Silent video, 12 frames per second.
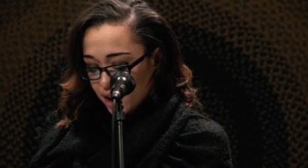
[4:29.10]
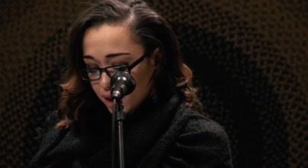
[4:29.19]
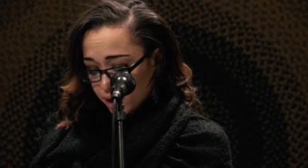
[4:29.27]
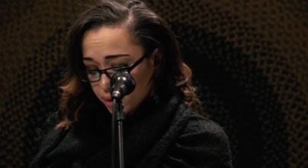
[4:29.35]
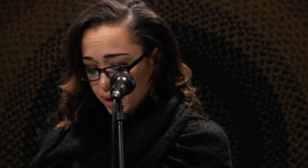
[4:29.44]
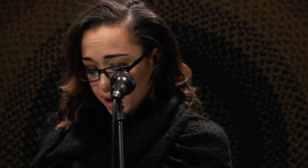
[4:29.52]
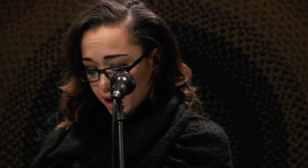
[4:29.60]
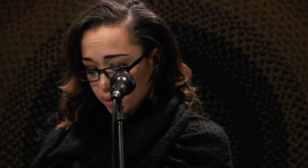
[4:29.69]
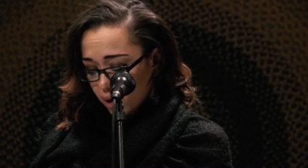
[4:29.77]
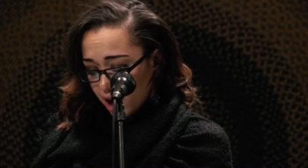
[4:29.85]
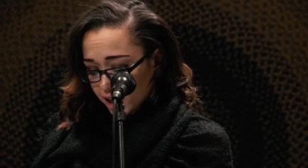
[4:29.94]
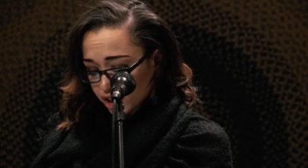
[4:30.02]
Suicide
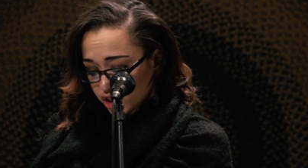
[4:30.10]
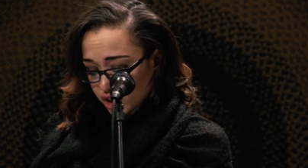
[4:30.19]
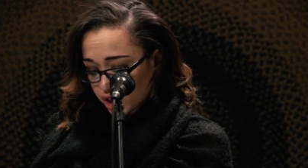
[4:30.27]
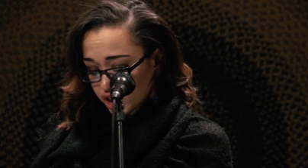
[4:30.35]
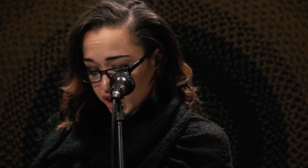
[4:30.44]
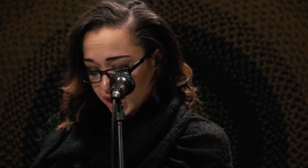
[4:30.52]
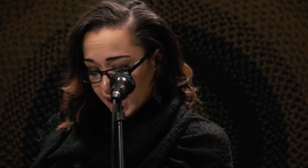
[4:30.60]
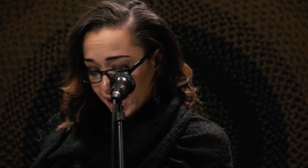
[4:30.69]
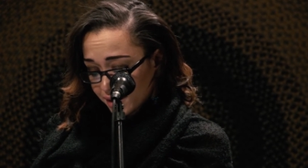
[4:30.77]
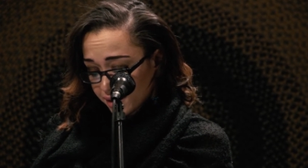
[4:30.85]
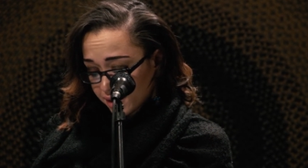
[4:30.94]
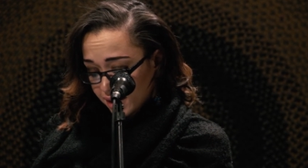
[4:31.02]
watch? she
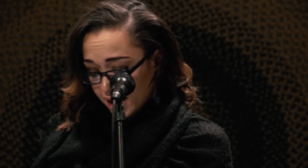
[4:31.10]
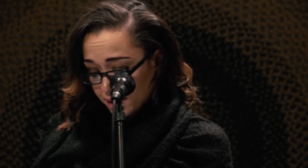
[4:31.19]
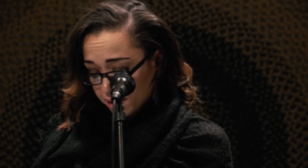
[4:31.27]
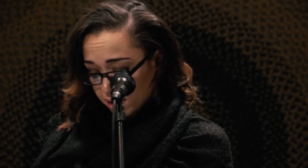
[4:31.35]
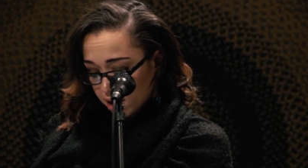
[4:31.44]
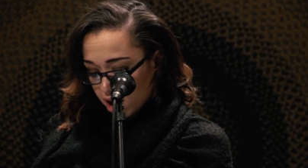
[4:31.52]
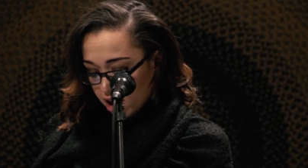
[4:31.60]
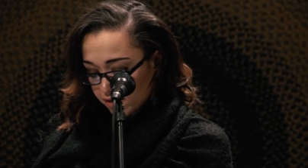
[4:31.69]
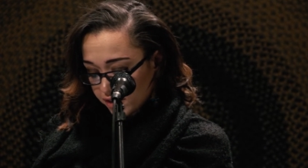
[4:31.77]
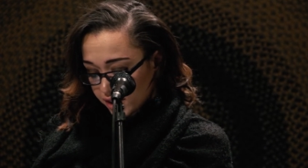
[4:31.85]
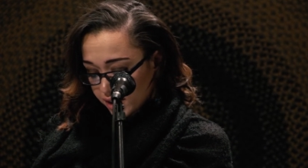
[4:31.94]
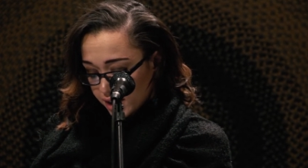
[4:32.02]
asked and
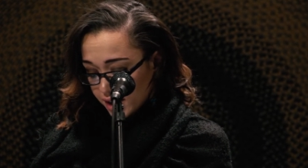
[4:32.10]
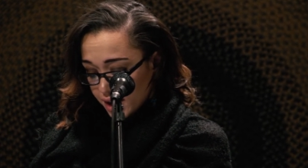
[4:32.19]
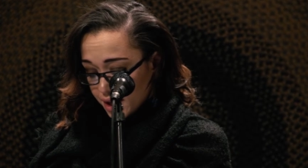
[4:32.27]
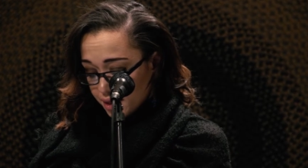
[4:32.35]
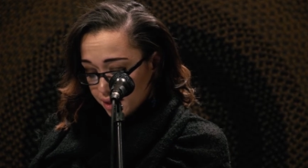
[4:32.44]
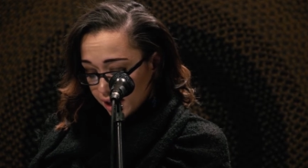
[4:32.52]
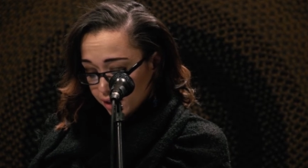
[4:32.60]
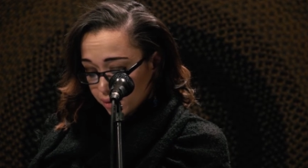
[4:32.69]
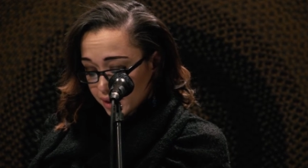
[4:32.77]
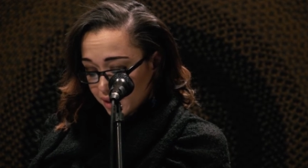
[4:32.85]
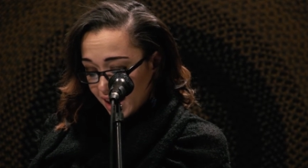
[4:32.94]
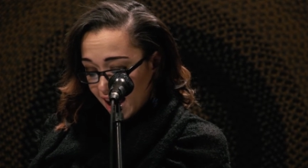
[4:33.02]
scoffed, that's
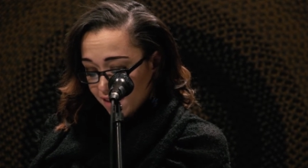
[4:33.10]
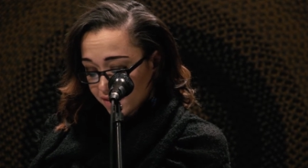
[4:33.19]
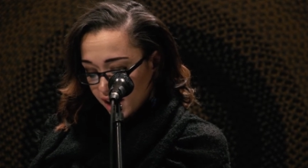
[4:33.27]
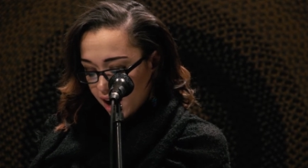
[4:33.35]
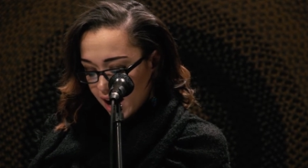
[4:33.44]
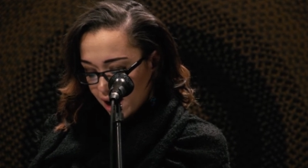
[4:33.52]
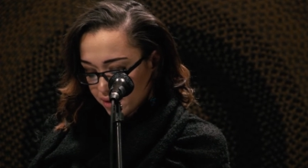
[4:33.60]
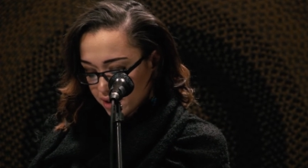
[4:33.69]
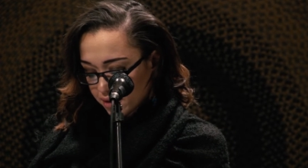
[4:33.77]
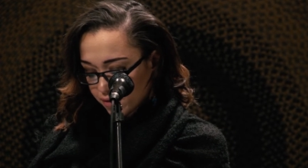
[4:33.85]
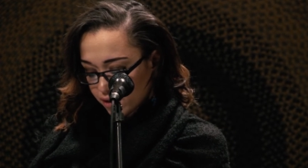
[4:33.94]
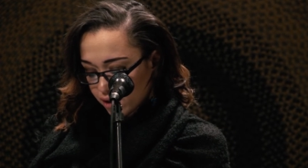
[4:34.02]
what they have nut
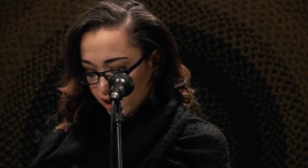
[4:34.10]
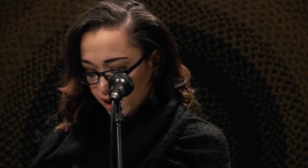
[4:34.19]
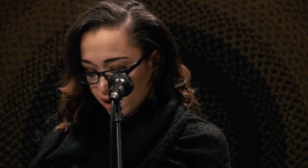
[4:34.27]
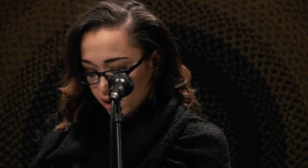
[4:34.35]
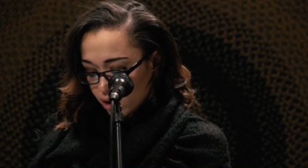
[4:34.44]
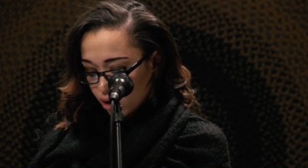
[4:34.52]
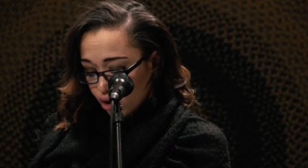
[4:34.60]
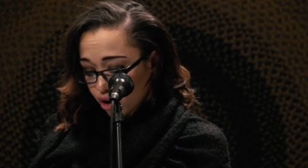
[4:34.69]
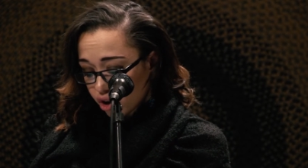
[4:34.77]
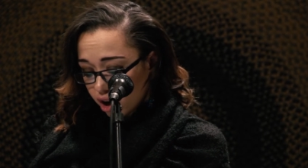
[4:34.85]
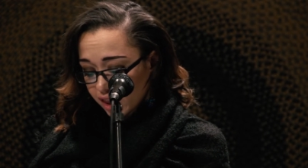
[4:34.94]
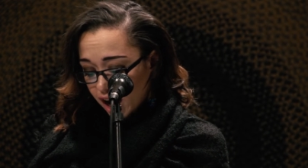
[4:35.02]
houses for. Or
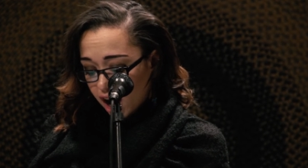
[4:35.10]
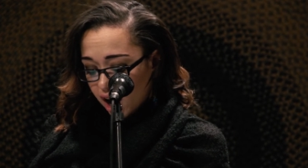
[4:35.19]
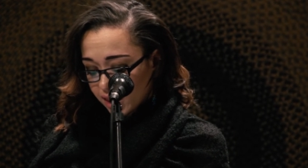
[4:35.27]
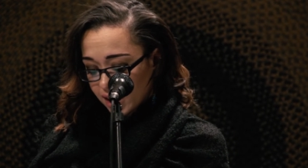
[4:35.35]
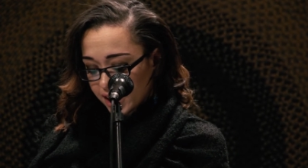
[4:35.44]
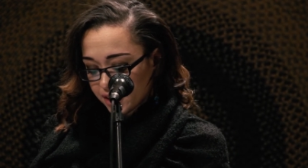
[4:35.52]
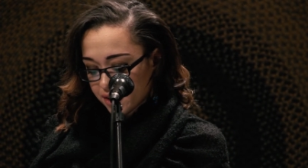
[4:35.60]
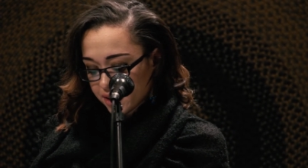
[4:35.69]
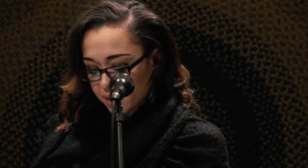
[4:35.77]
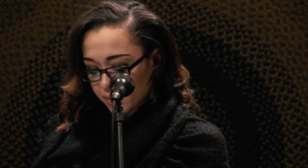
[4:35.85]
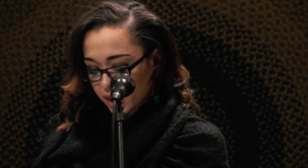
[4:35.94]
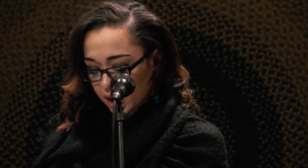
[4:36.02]
call a hotline or
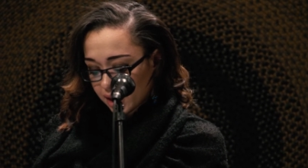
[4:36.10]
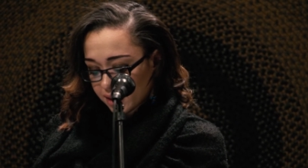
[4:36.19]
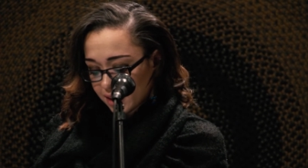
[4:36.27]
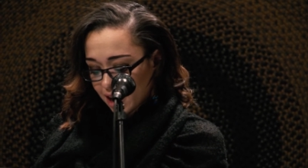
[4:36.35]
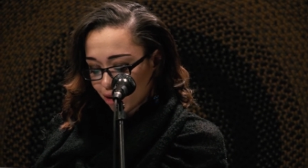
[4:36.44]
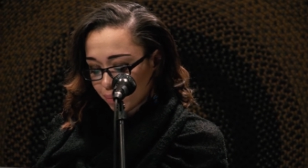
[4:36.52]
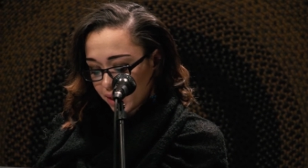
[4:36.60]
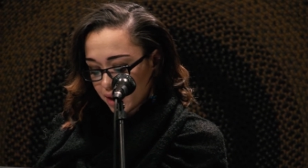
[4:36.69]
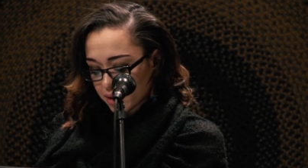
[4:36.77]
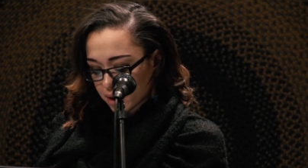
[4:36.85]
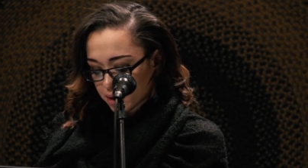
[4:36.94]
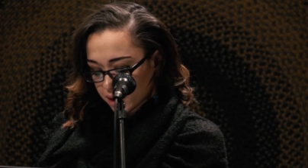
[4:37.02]
something. Now
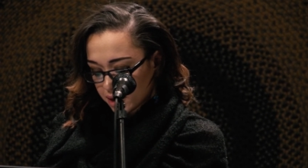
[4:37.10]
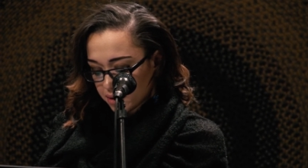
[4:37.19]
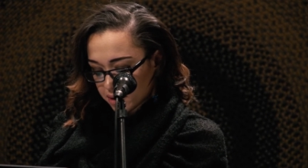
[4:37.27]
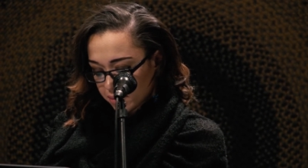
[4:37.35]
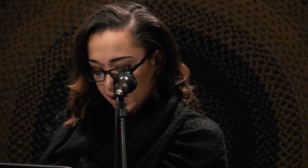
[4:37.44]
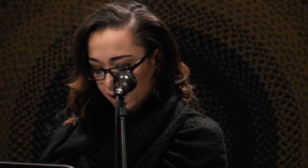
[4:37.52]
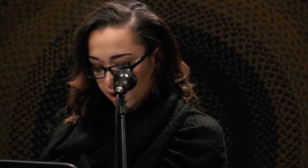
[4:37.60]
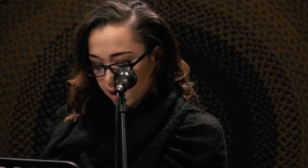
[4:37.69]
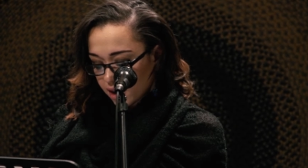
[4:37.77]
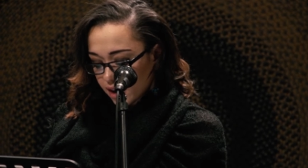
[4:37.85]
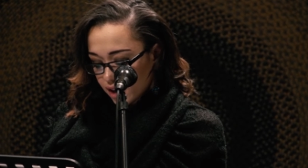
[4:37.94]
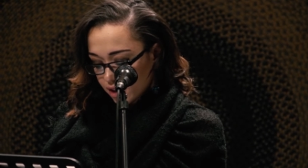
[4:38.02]
please excuse me,
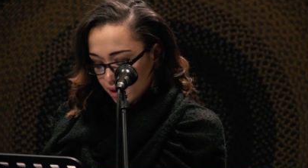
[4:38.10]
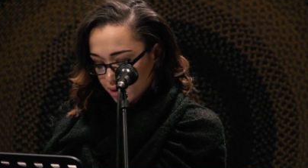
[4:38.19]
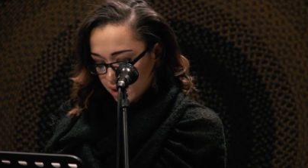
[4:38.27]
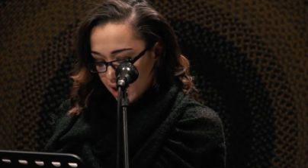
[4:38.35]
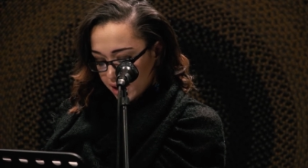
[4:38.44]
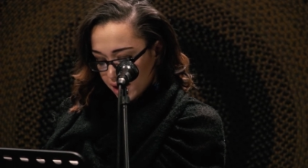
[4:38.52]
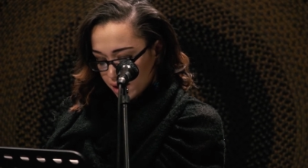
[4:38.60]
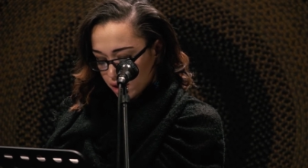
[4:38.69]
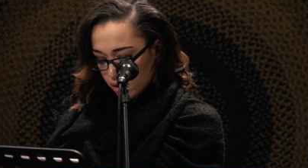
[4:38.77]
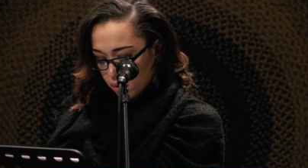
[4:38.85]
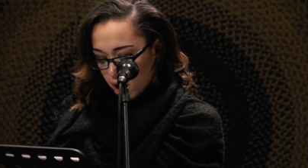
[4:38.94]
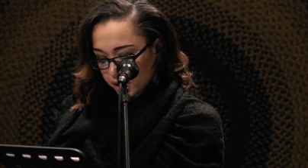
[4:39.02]
she said as
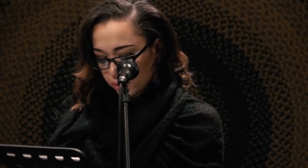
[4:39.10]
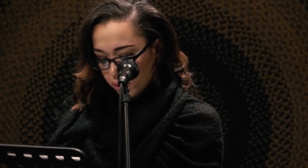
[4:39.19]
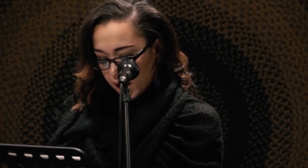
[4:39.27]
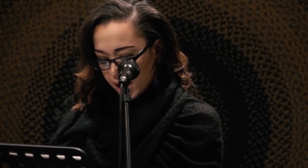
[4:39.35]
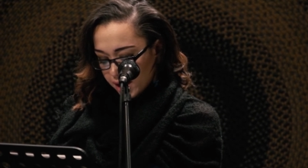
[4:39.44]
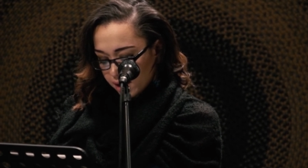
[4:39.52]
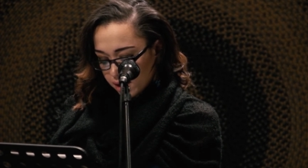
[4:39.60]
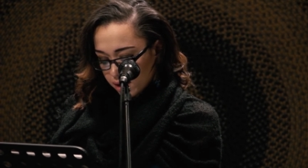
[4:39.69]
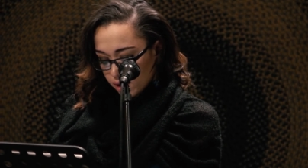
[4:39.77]
she walked away.